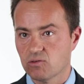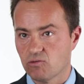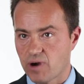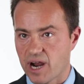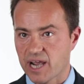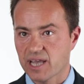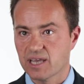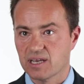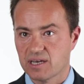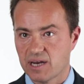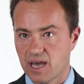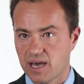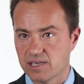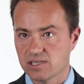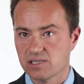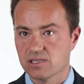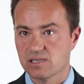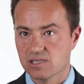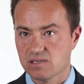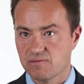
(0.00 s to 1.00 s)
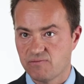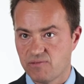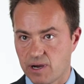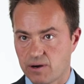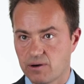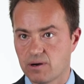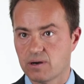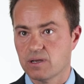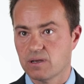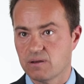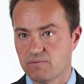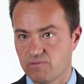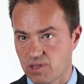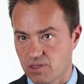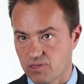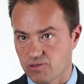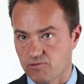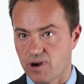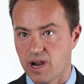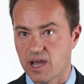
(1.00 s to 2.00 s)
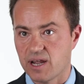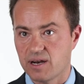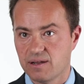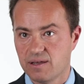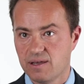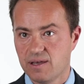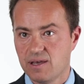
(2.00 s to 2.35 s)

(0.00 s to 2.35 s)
recognize the severity of the threat,